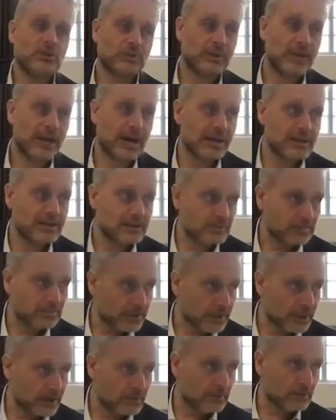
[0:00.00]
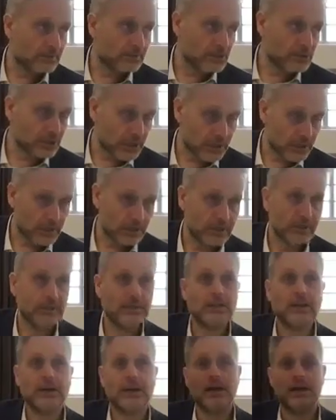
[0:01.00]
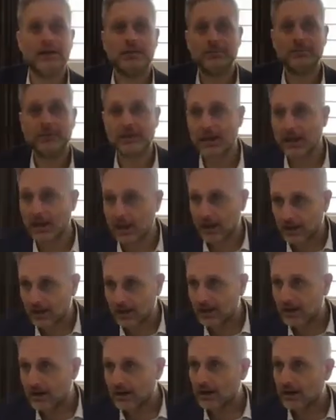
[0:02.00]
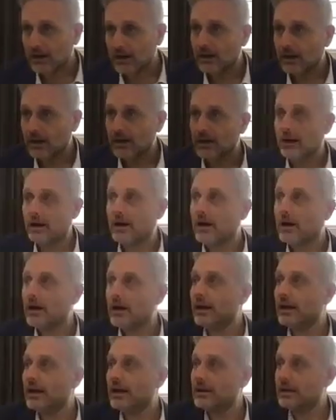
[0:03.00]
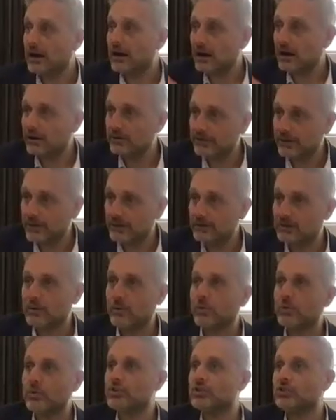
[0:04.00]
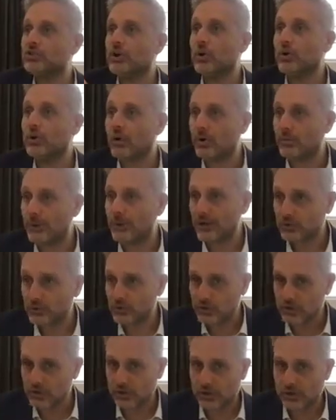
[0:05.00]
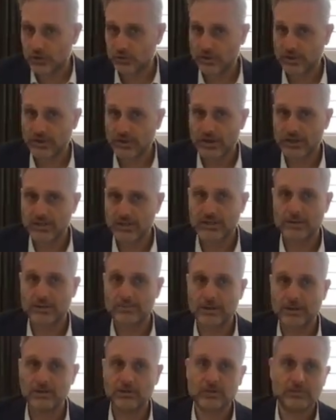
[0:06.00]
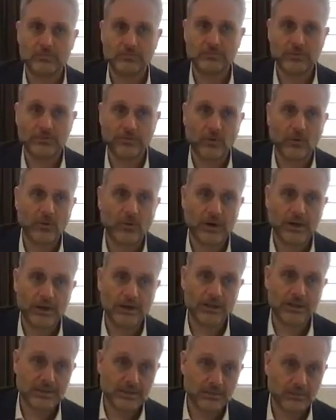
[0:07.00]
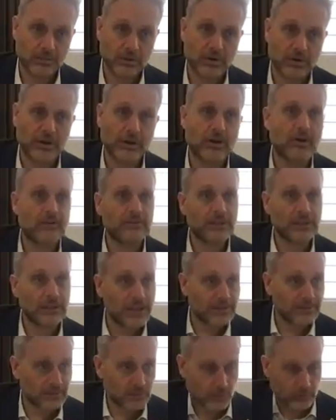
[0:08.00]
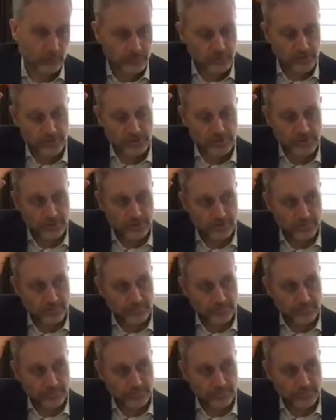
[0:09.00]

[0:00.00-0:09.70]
so that is applicable for Shacharit and Mincha. In Arvit, there was no Korban to start with. As I mentioned before, it's the burning of the leftovers.